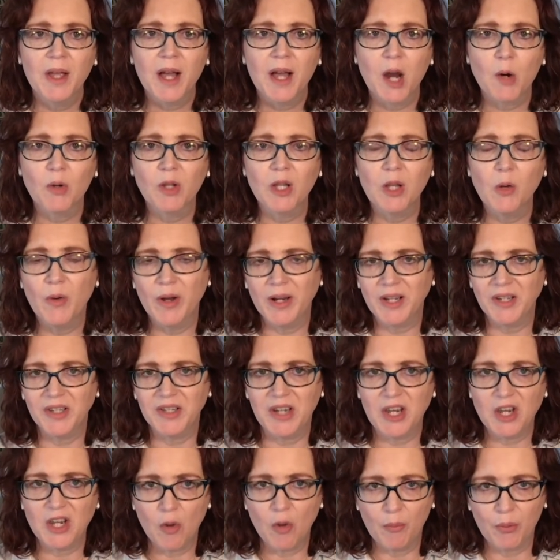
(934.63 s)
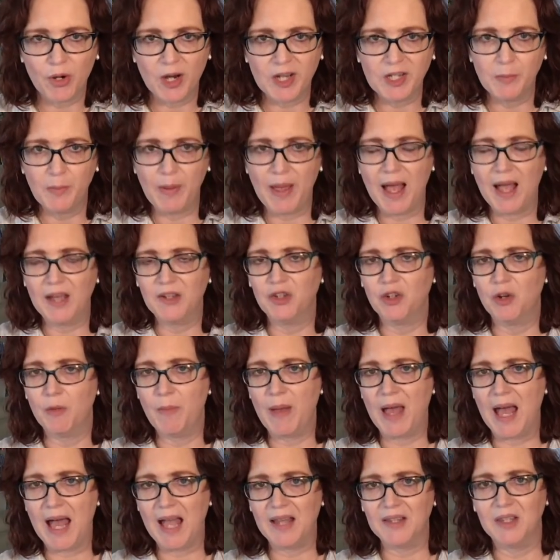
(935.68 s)
I really want to see you press past your
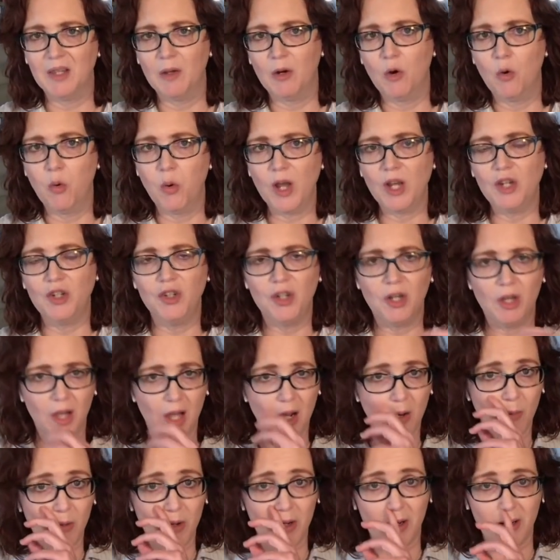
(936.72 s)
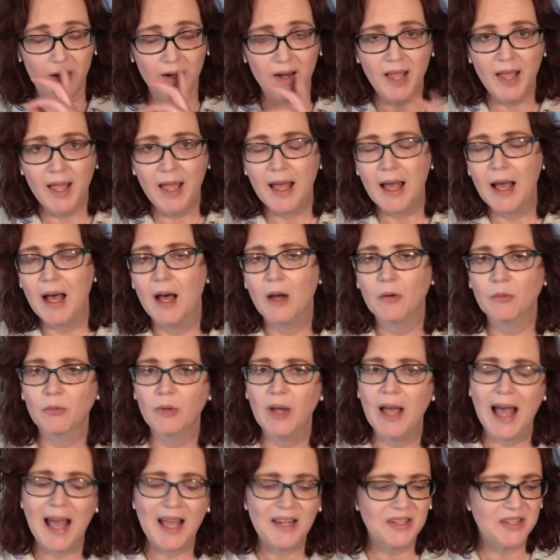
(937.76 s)
past. The question that we're
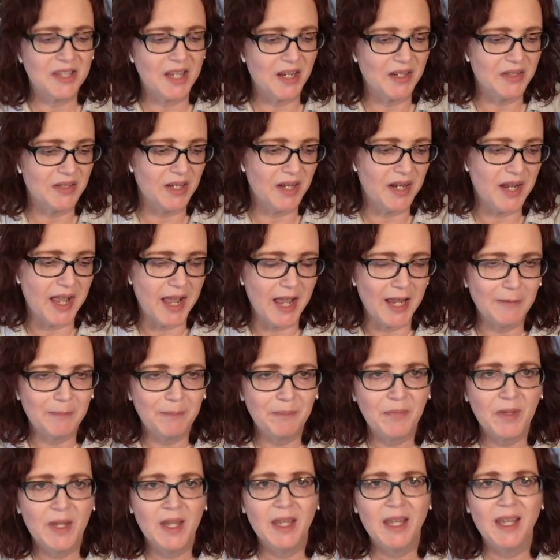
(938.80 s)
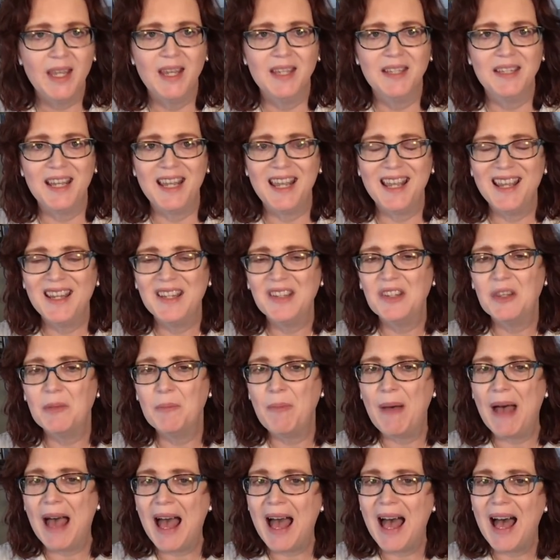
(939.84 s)
asking today is the
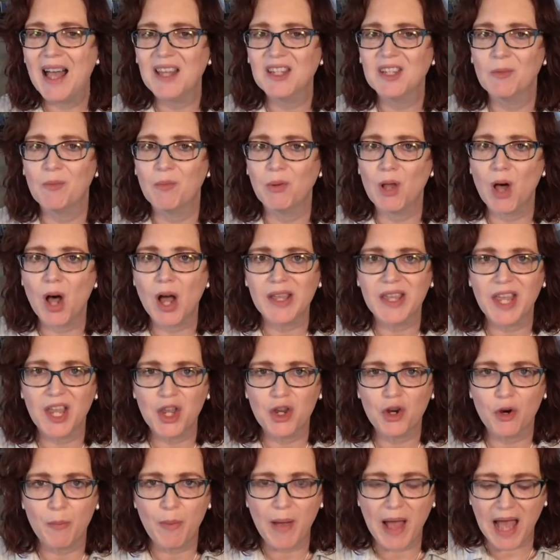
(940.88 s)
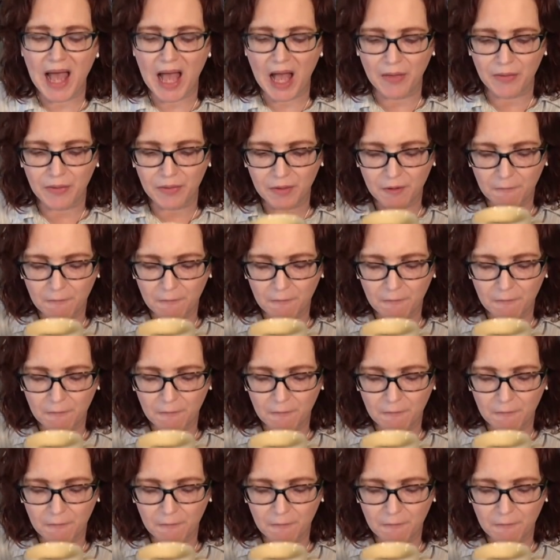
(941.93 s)
past blocking your path?